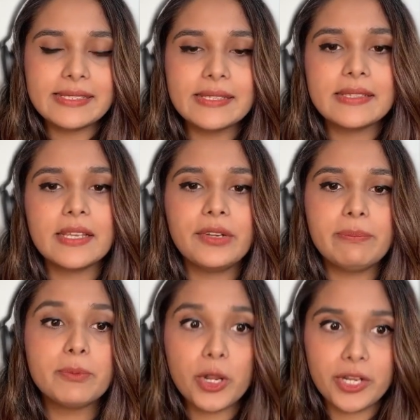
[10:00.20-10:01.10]

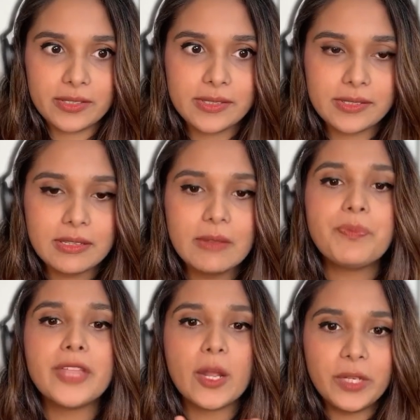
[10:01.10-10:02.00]
necessary products
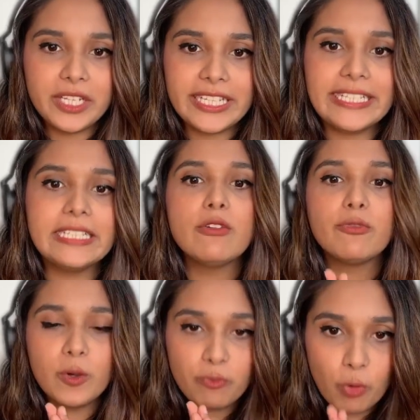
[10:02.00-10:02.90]
that we need
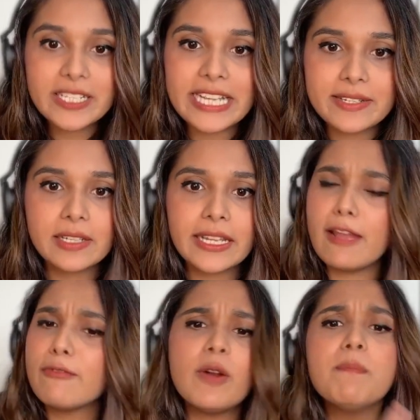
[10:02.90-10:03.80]
for dental
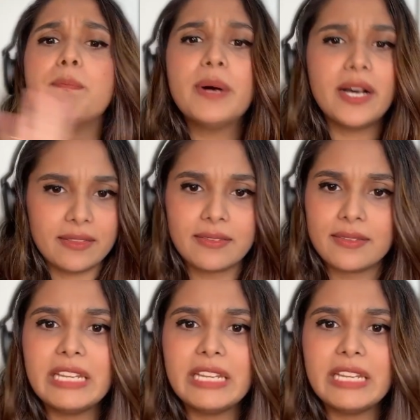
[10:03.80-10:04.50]
care from birth,